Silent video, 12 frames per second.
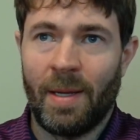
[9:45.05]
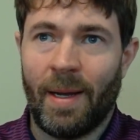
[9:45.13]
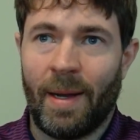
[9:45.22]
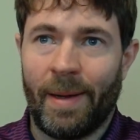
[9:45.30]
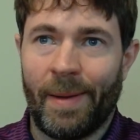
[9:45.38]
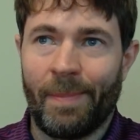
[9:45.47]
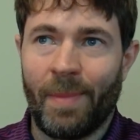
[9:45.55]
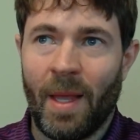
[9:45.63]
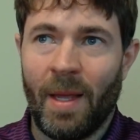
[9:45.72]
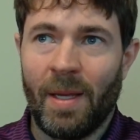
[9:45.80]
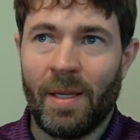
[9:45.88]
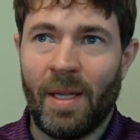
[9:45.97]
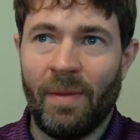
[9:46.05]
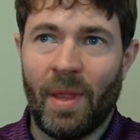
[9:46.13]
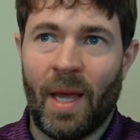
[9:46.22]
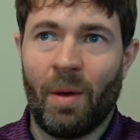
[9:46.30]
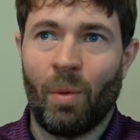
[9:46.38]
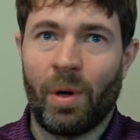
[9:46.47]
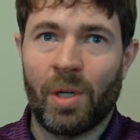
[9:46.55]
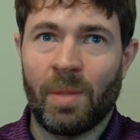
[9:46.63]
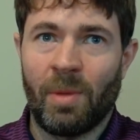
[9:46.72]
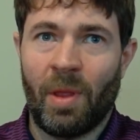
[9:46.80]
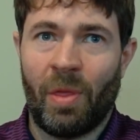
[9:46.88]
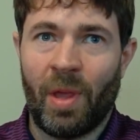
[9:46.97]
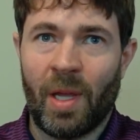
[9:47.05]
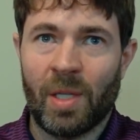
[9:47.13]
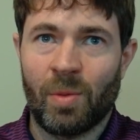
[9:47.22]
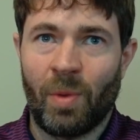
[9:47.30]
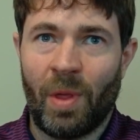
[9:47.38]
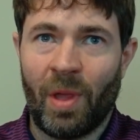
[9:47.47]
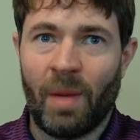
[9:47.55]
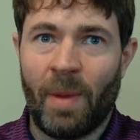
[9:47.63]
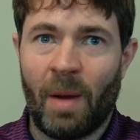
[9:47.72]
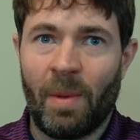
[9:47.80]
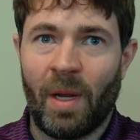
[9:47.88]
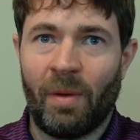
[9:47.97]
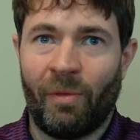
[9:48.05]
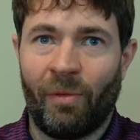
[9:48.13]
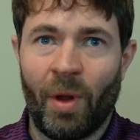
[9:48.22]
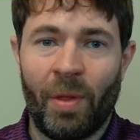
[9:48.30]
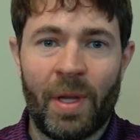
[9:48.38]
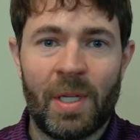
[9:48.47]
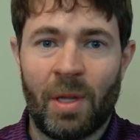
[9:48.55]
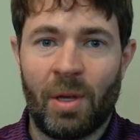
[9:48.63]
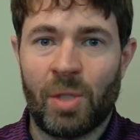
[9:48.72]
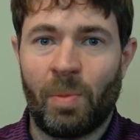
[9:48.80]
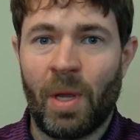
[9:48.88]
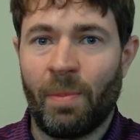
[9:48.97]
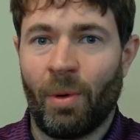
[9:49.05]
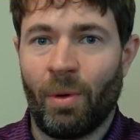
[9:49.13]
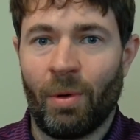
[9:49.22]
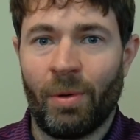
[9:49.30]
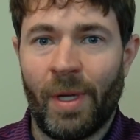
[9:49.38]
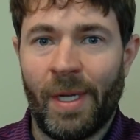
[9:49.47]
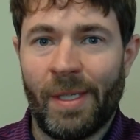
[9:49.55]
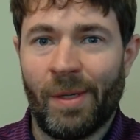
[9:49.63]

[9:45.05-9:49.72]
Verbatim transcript: Um, given that, what are some of the things when we think about being friendly to those people?